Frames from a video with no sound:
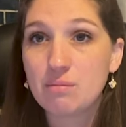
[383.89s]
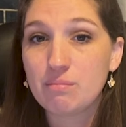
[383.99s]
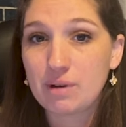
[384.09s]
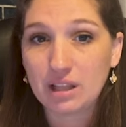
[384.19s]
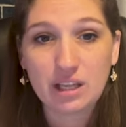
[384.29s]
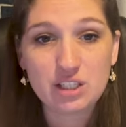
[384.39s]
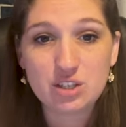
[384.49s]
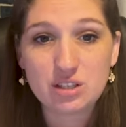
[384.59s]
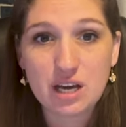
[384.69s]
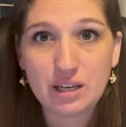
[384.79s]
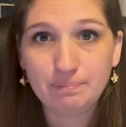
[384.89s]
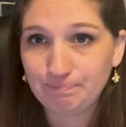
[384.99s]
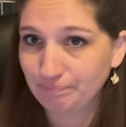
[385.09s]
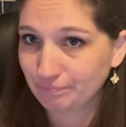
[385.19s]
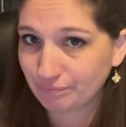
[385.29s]
My light just died,
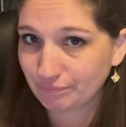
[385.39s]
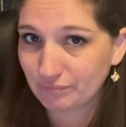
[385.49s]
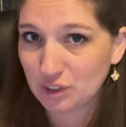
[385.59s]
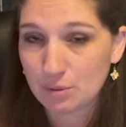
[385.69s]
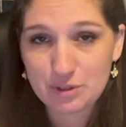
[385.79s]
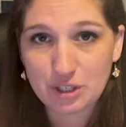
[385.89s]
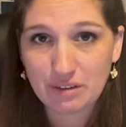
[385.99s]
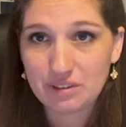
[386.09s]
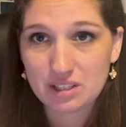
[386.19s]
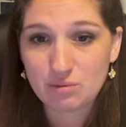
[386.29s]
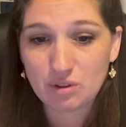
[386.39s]
so I'm sorry if this